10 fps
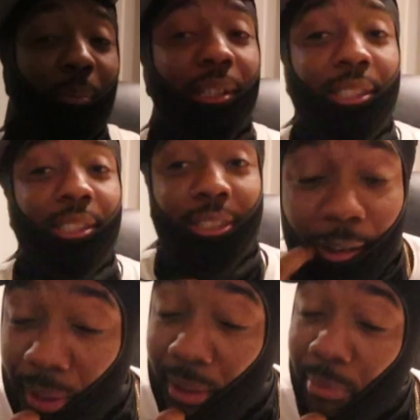always
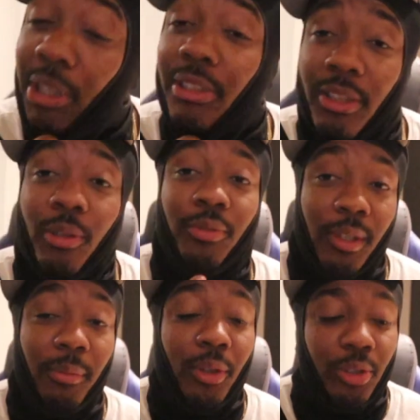be buzzing though, for the
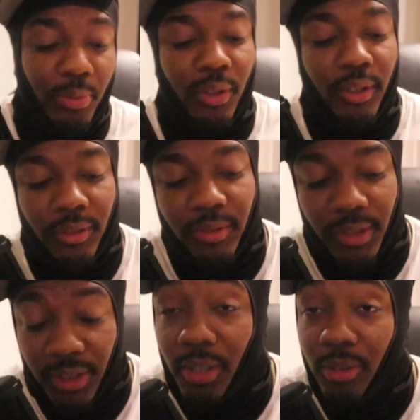most part, for
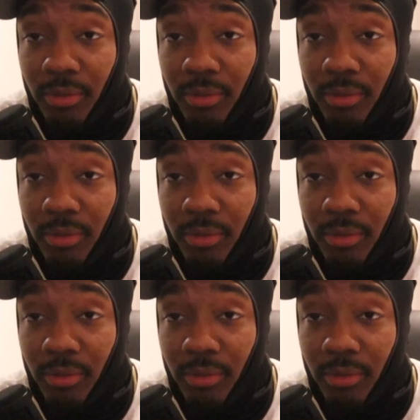sure.